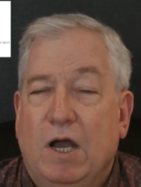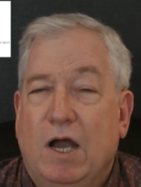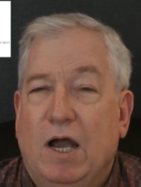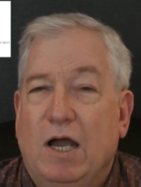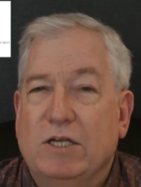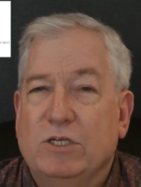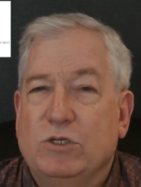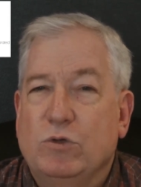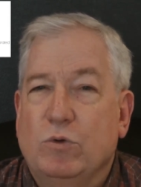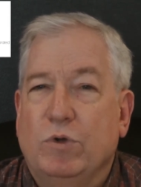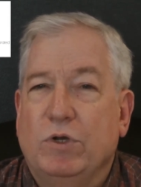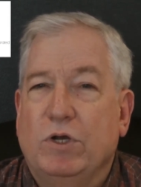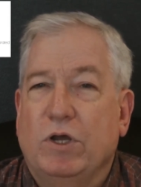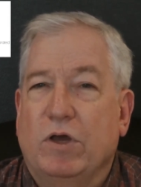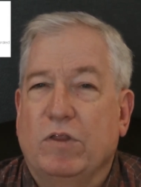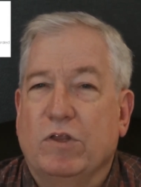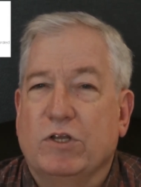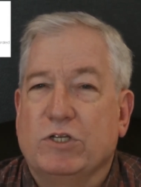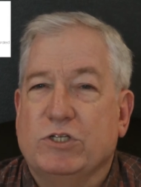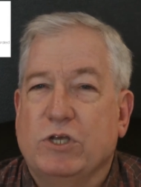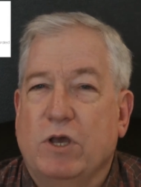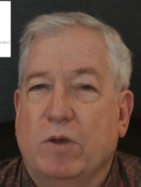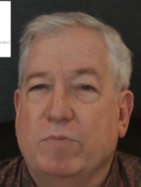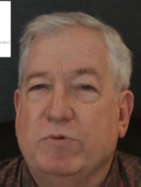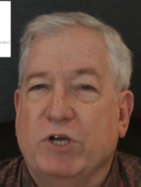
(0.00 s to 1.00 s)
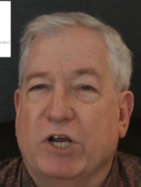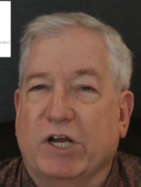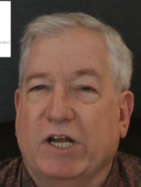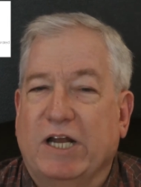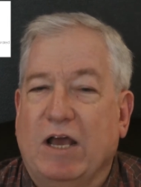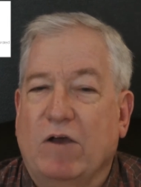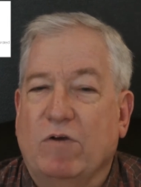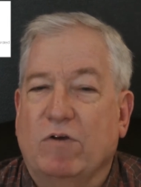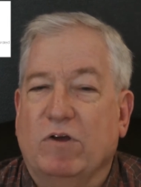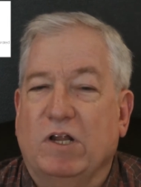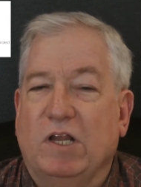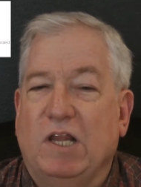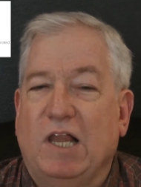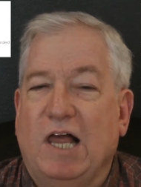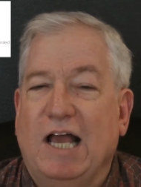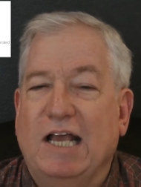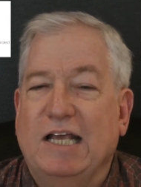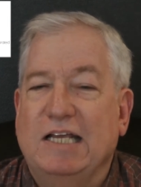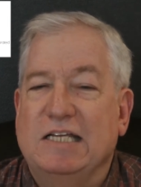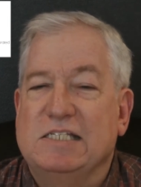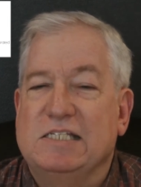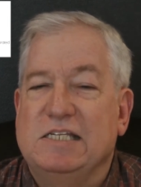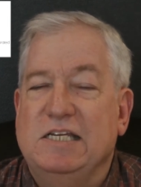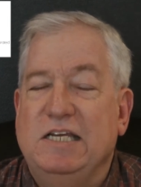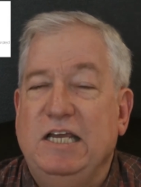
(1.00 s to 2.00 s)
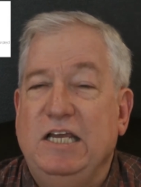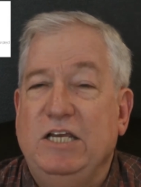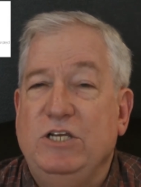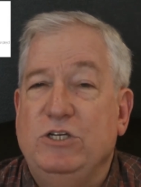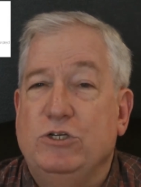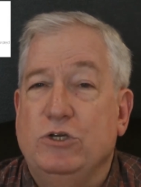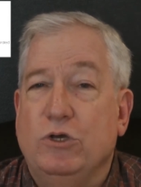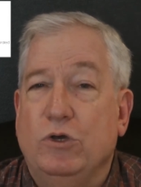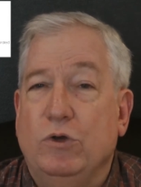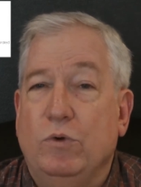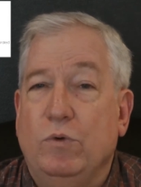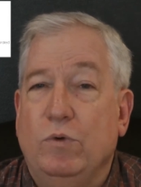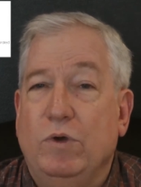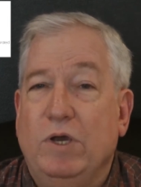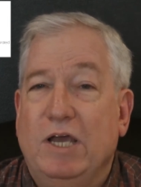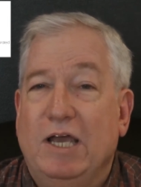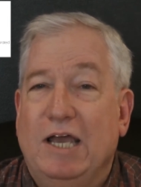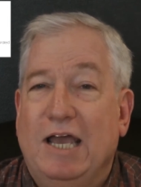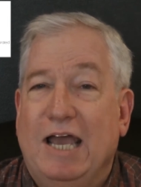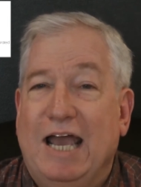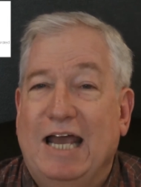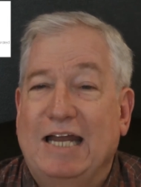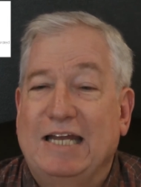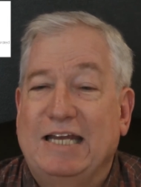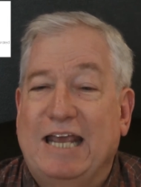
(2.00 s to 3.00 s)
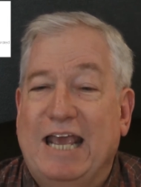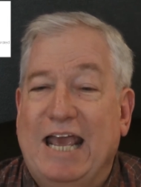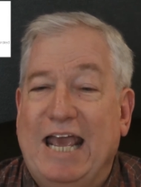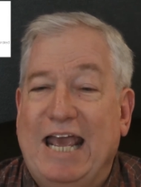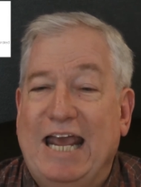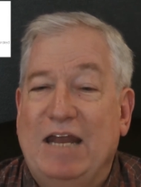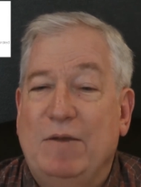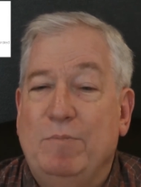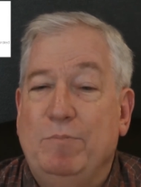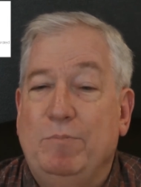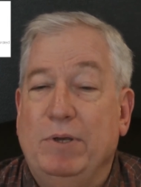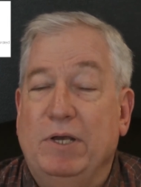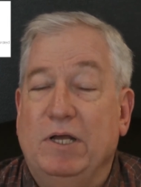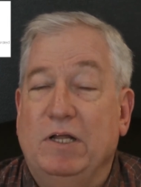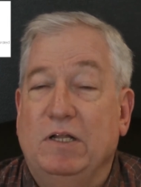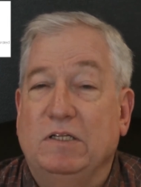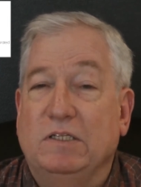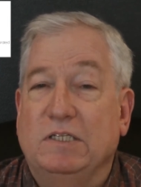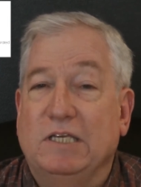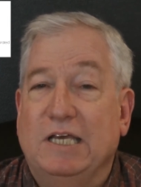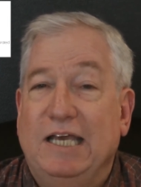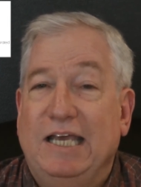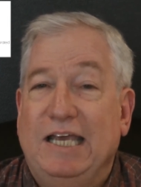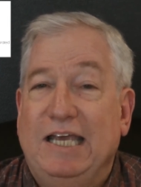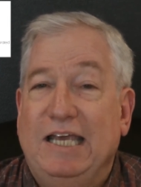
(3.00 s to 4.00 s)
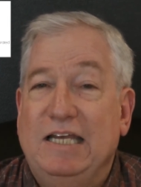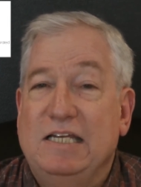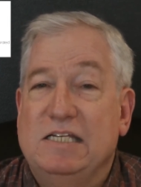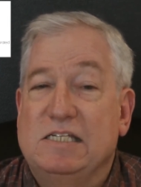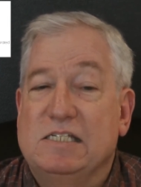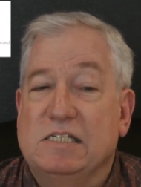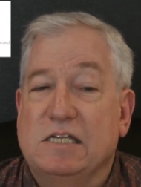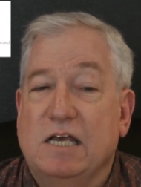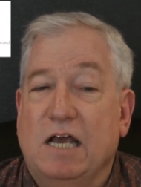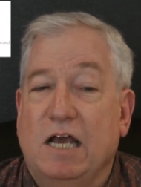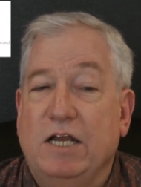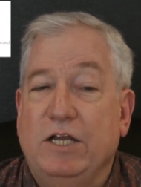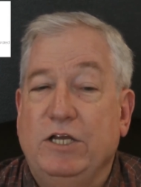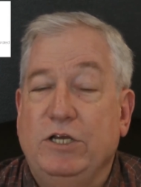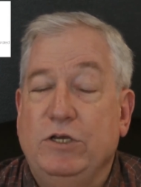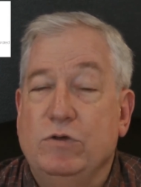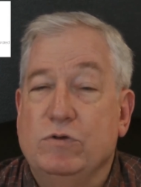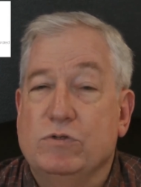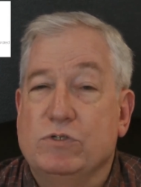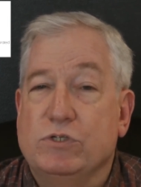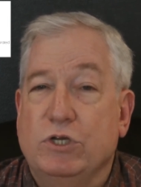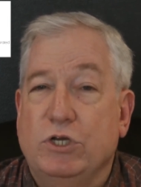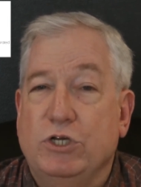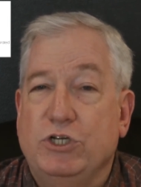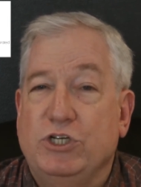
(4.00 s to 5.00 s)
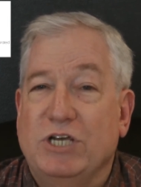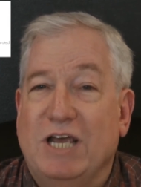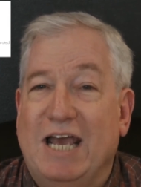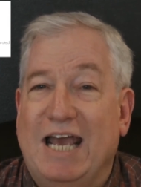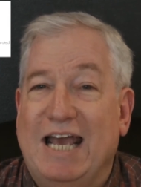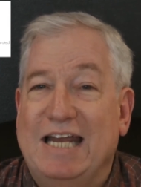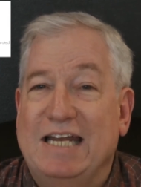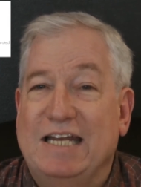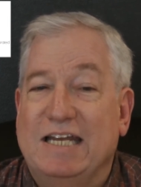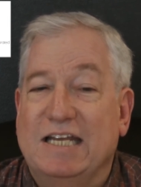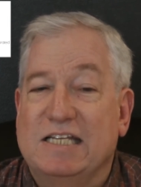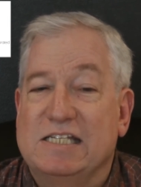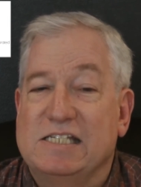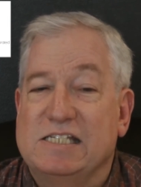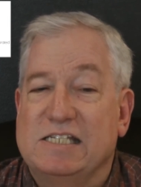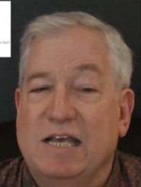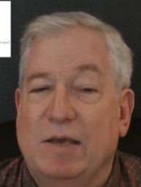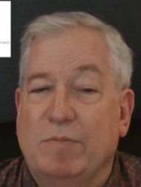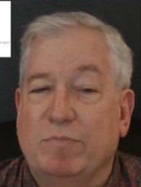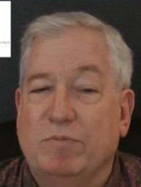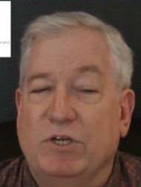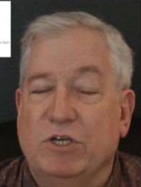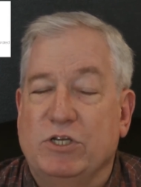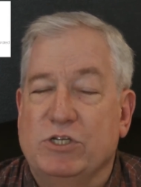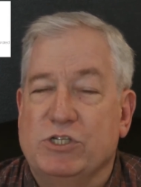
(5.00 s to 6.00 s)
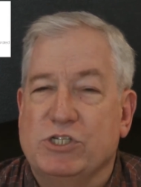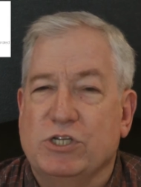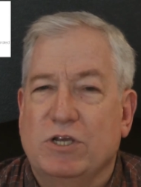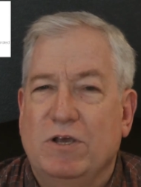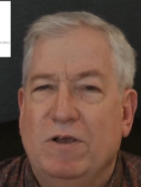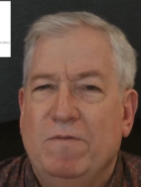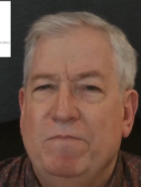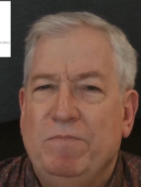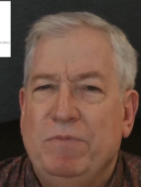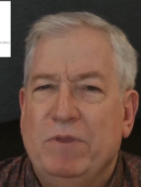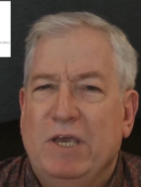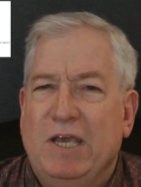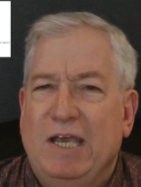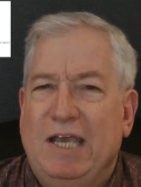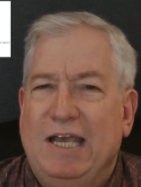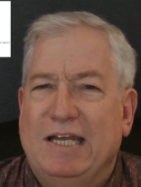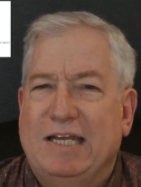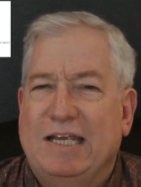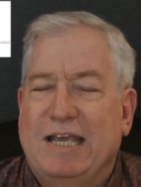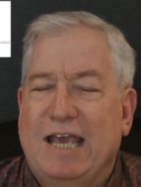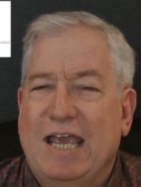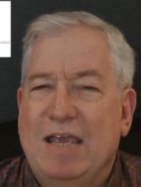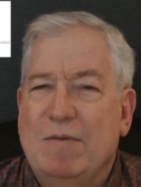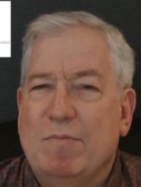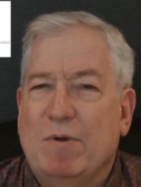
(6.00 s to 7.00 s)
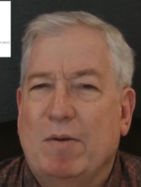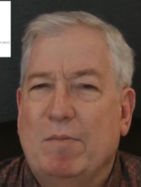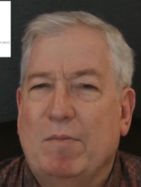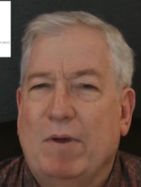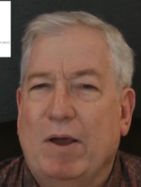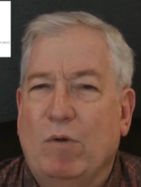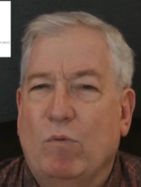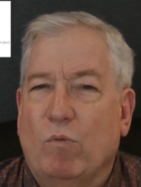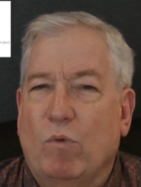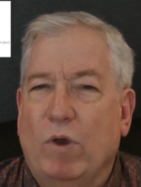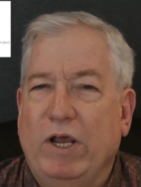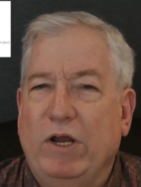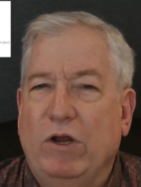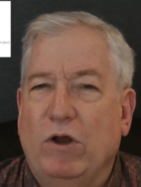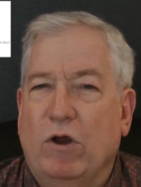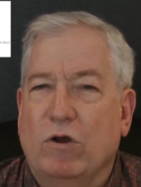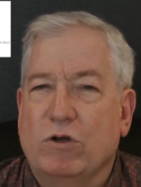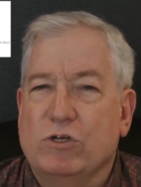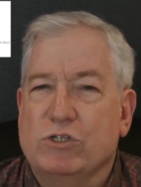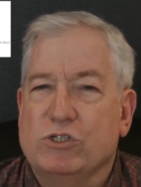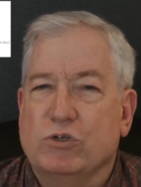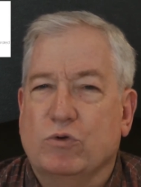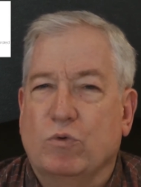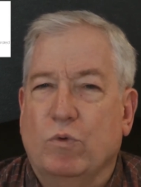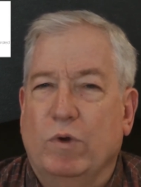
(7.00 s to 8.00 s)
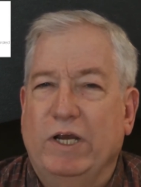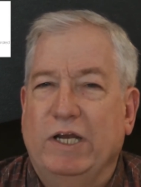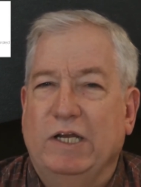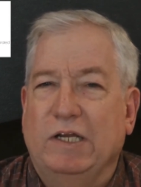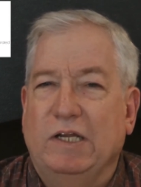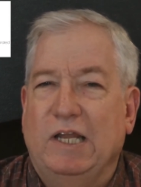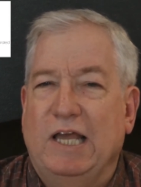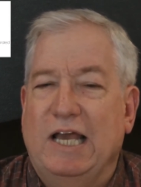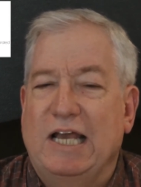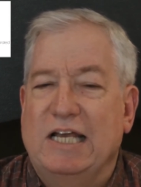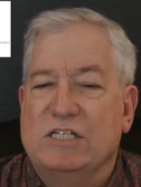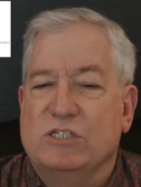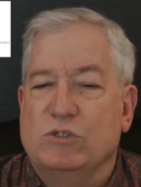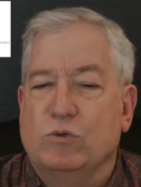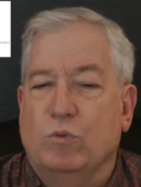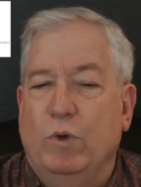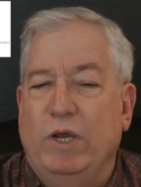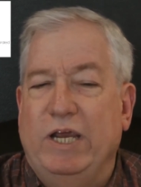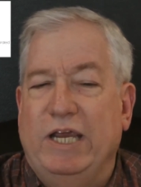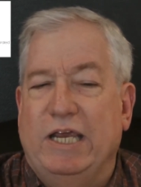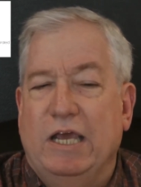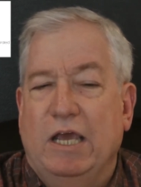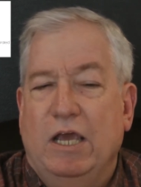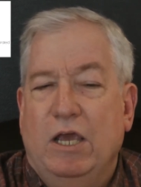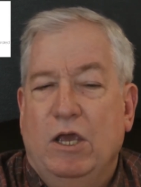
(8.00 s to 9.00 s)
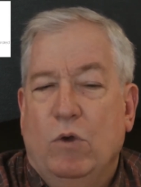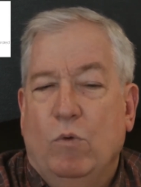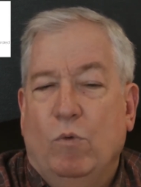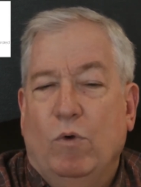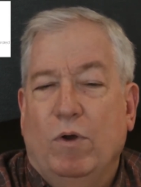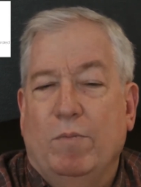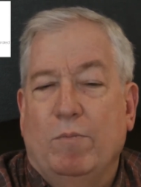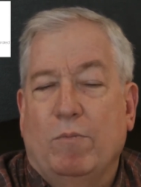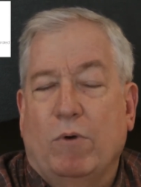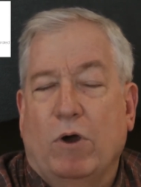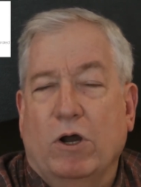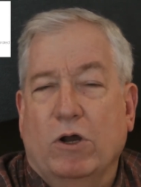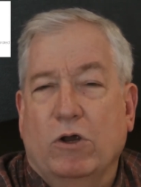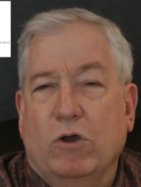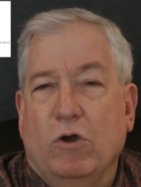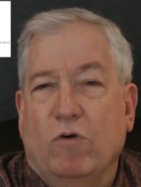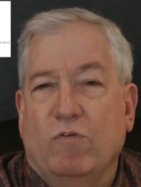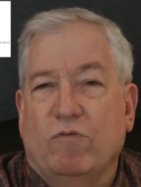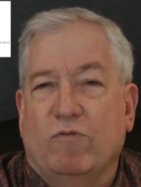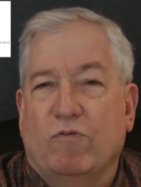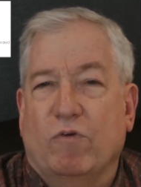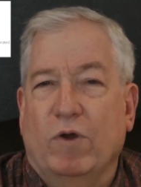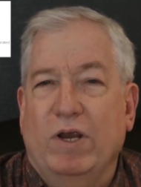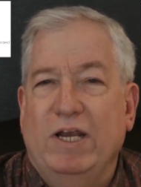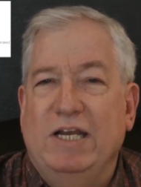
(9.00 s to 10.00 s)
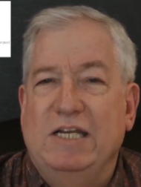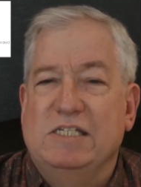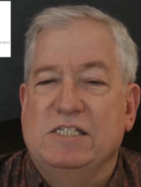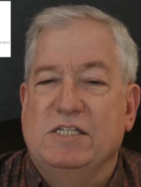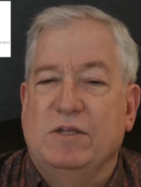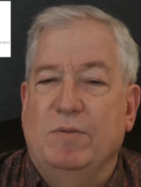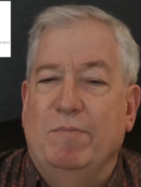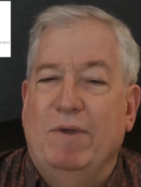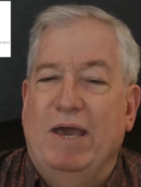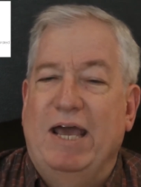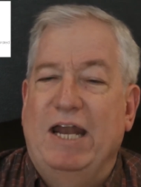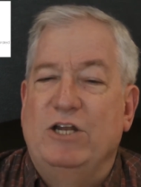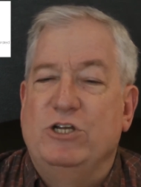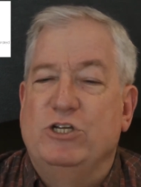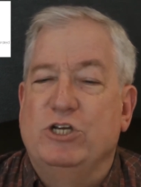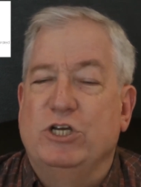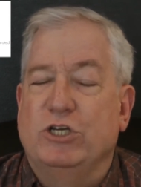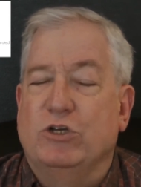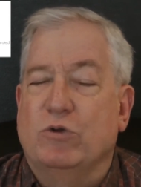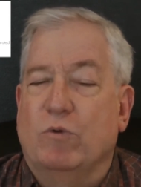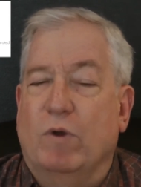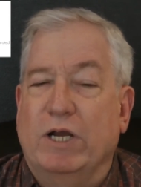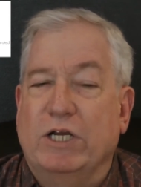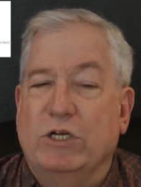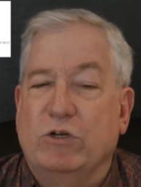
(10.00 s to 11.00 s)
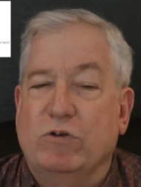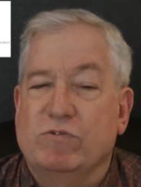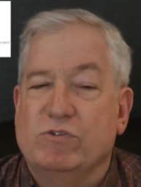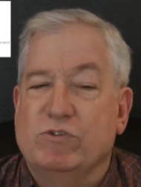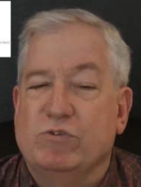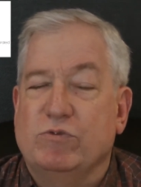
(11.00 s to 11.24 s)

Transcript: On to another subject, how clients need to and can build insight usage and acceptance. It came on my radar screen last week when Marco Vriens, the Managing Director of